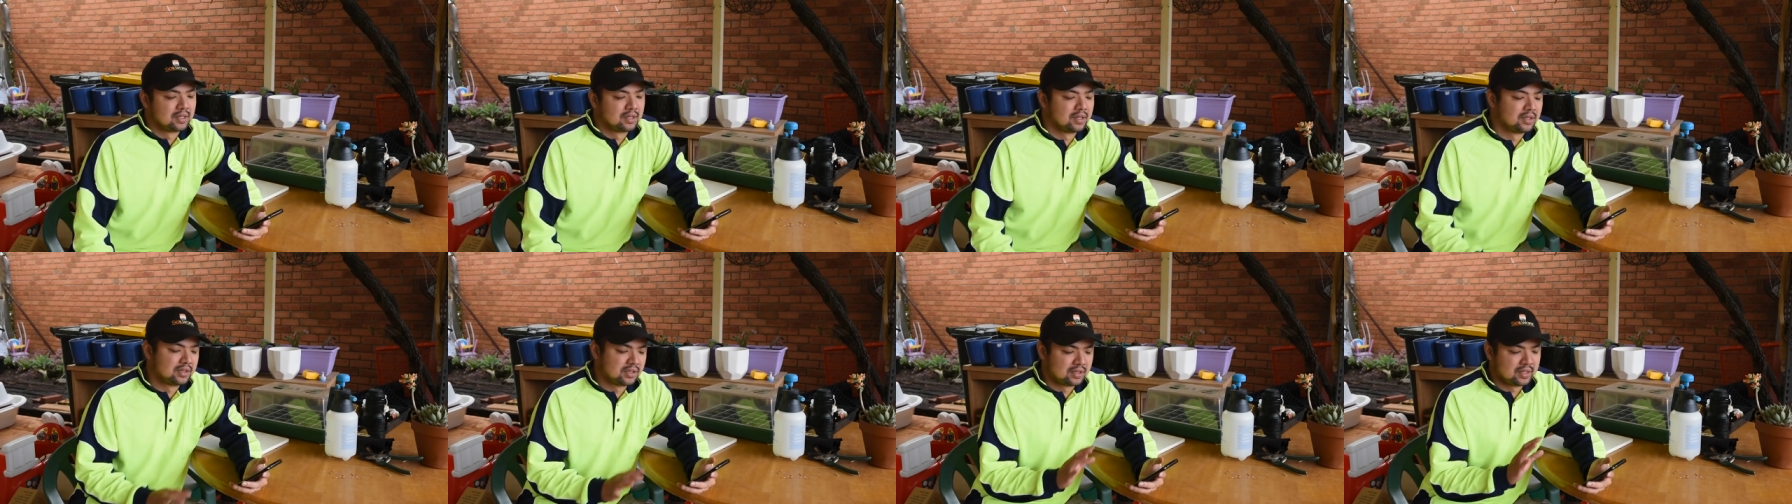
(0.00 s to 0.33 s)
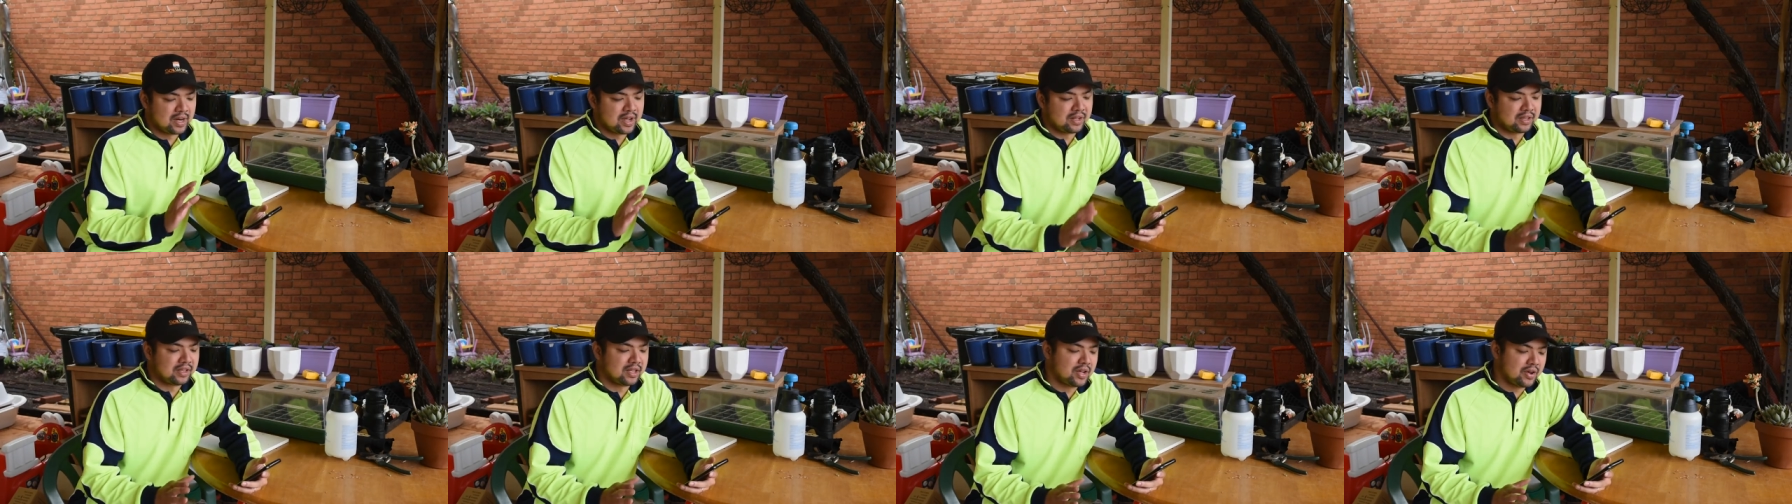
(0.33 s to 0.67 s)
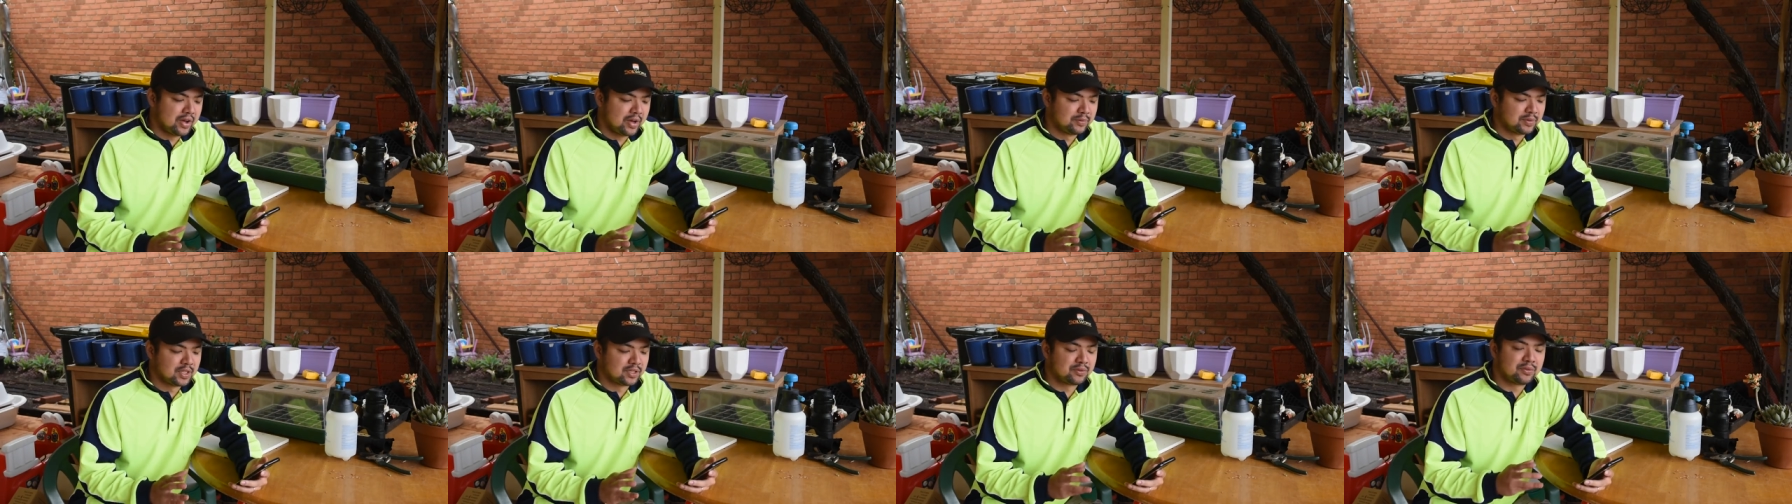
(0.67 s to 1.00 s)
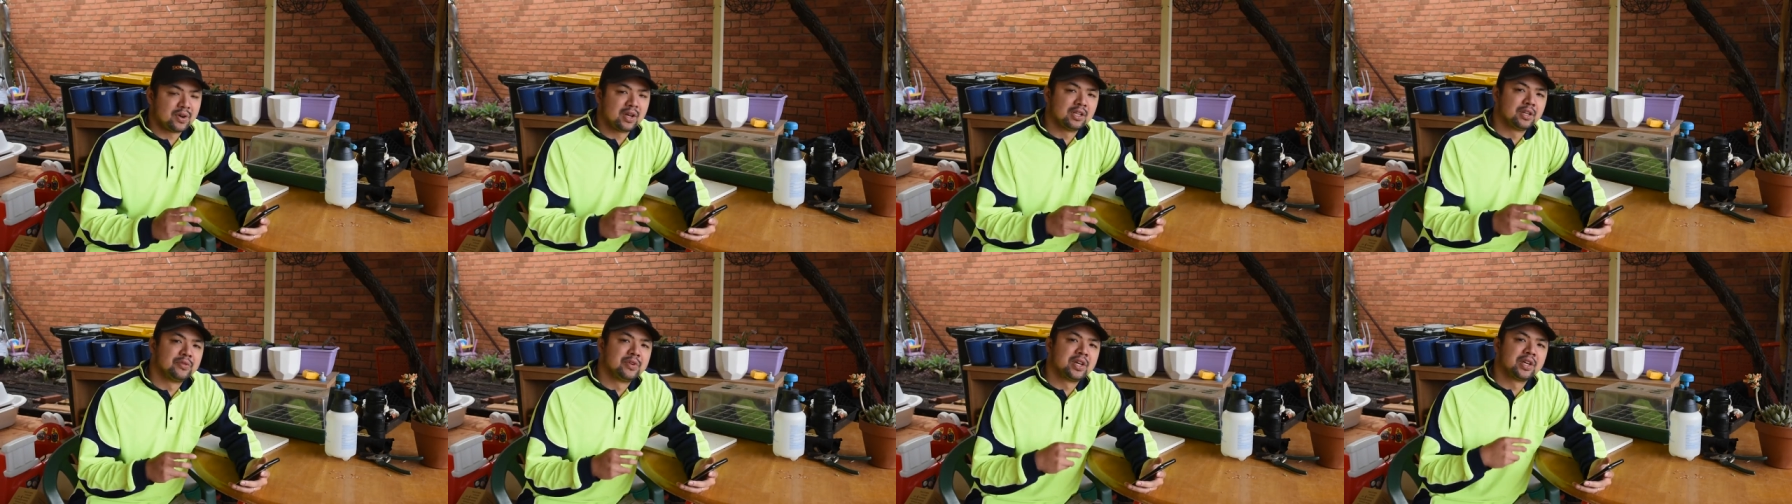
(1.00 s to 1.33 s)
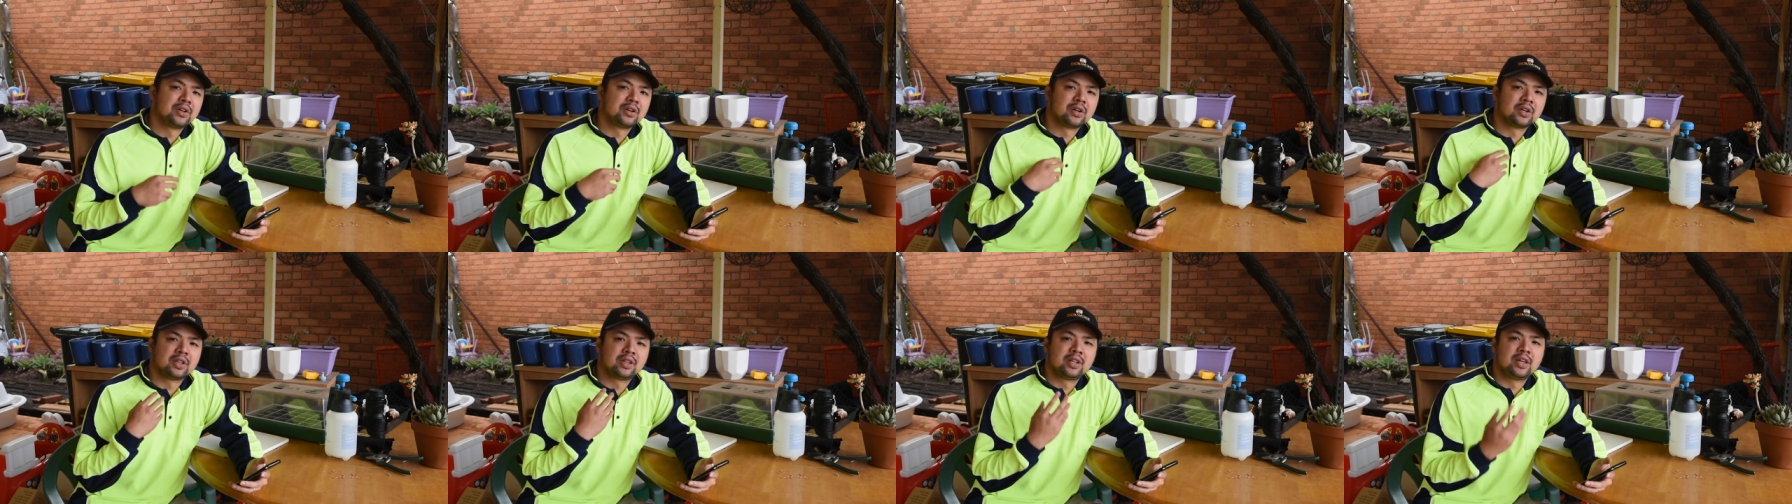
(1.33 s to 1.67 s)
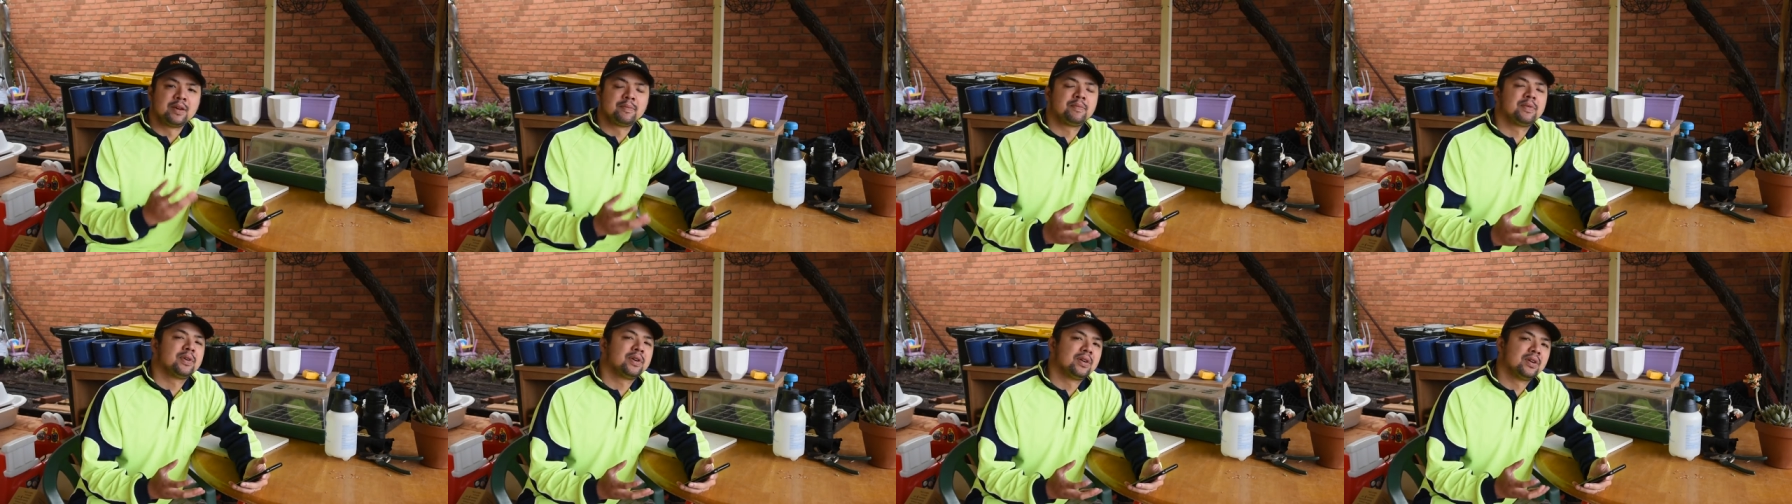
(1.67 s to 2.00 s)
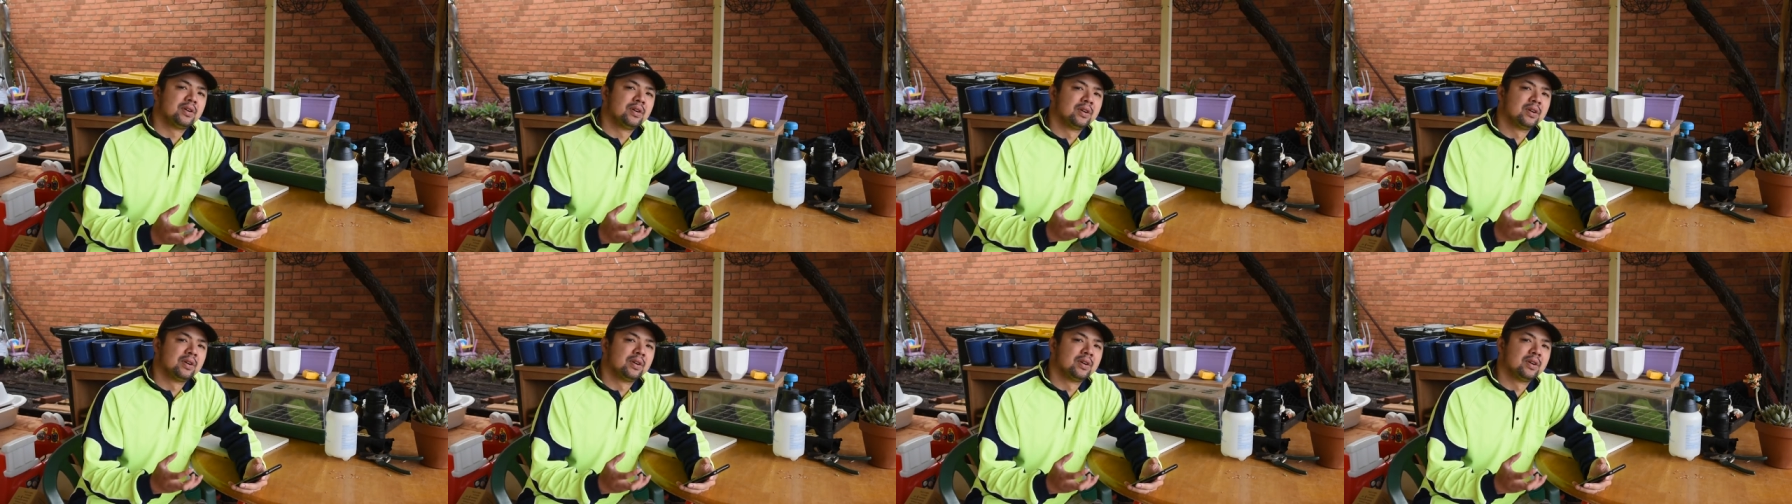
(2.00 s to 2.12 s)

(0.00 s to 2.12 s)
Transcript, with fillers: because right now I'm just following your tip